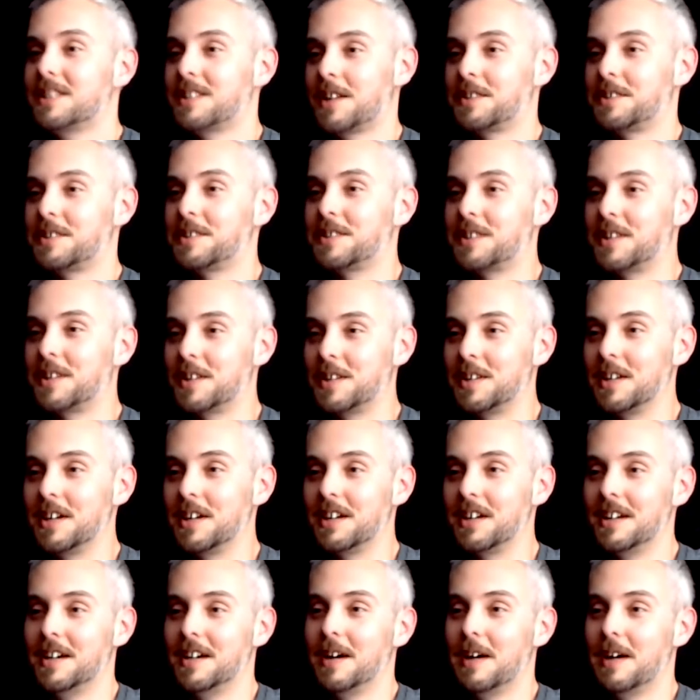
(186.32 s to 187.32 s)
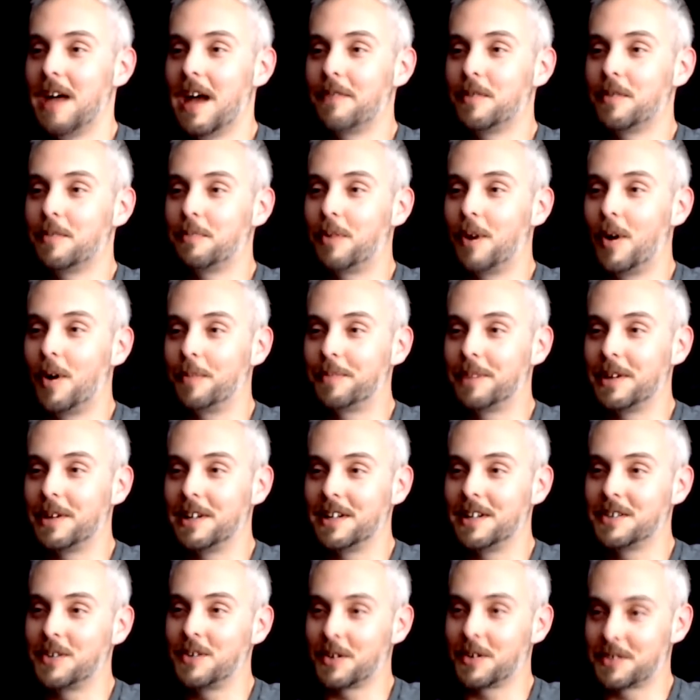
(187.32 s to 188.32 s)
Such as the ever-popular
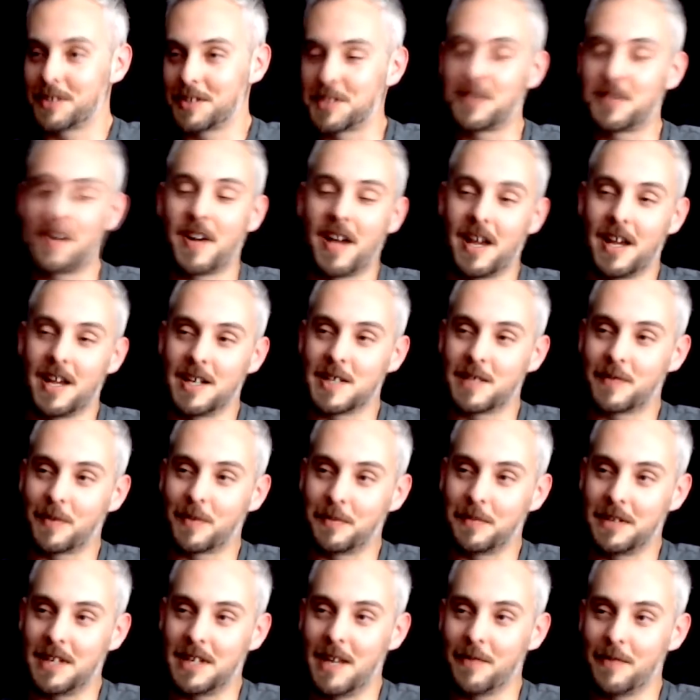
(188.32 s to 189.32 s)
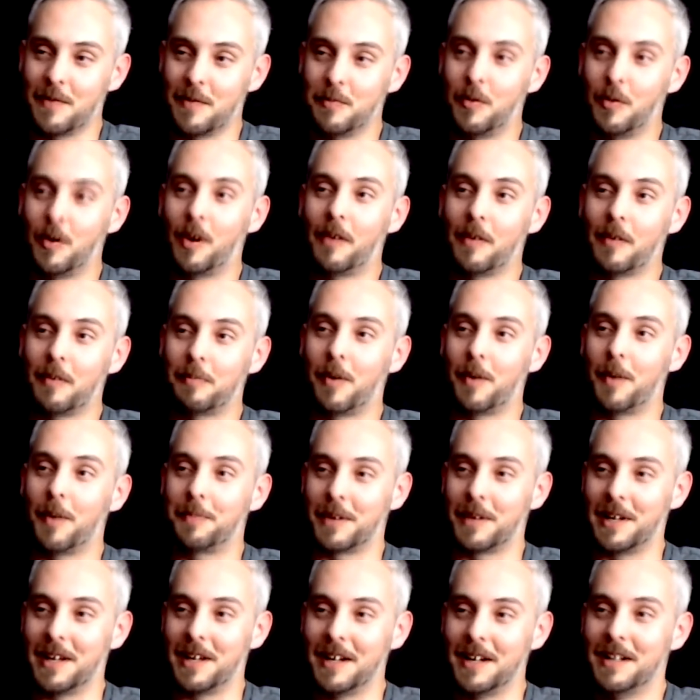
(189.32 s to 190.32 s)
Doctor Strange from the even more
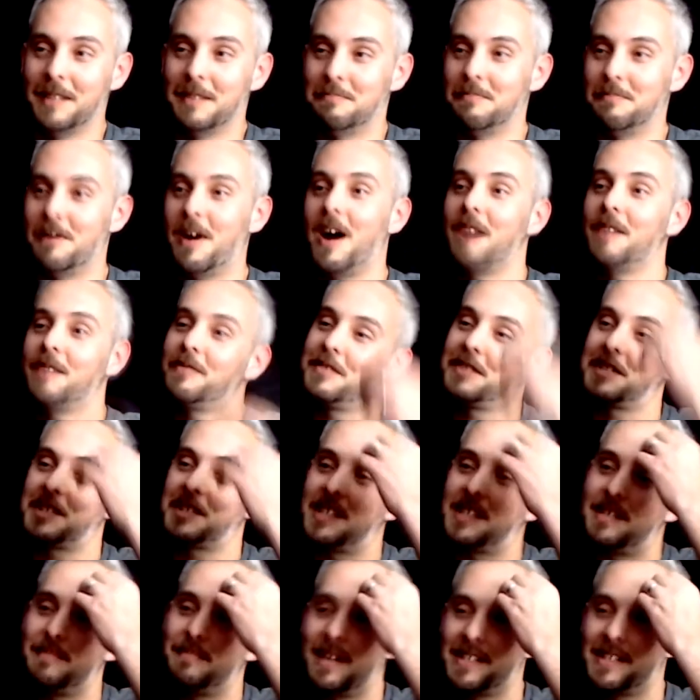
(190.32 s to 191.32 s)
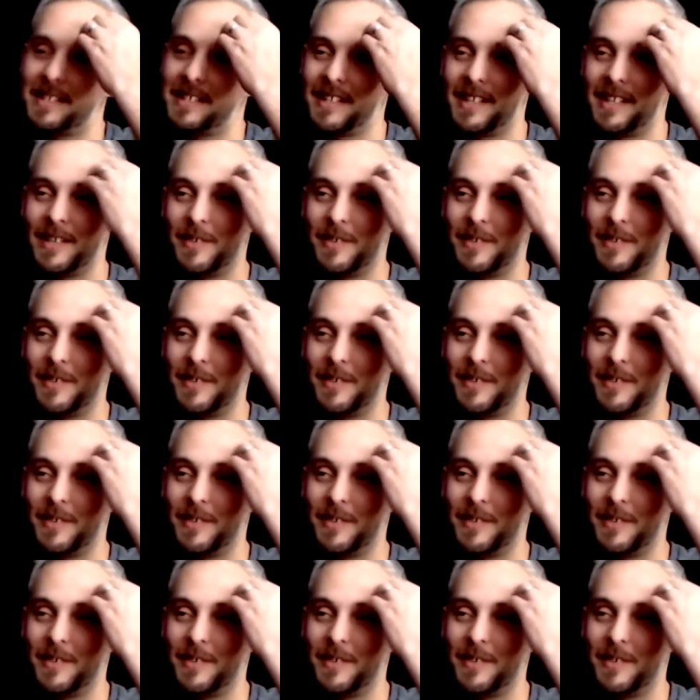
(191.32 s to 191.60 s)
ever-popular Marvel Cinematic